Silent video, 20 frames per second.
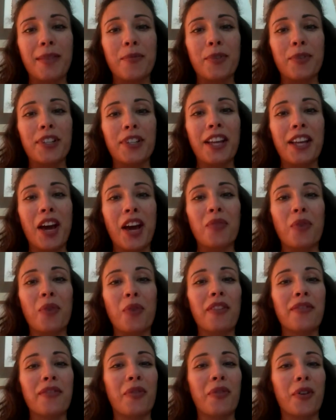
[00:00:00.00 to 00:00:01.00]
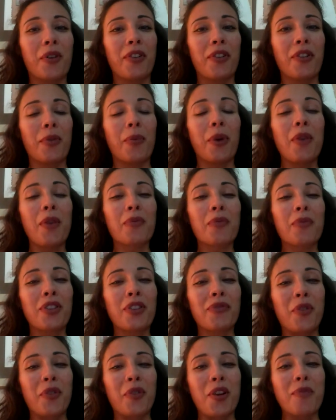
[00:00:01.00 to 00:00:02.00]
Melissa had one word
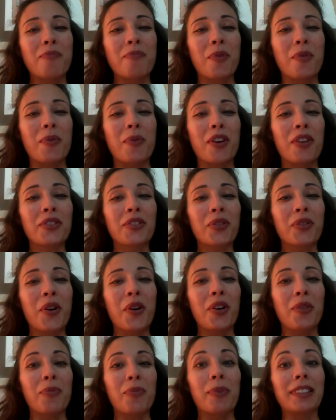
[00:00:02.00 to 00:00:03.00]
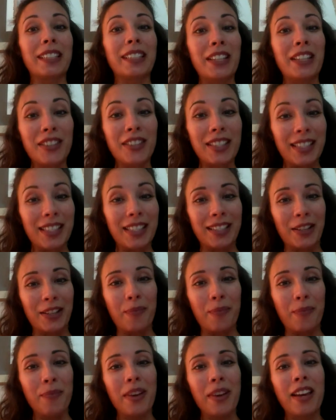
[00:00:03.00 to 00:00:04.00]
for it, but we also call it belief
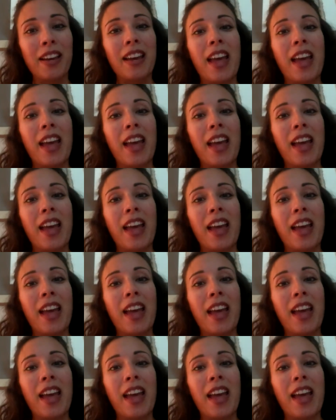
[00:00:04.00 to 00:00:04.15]
system,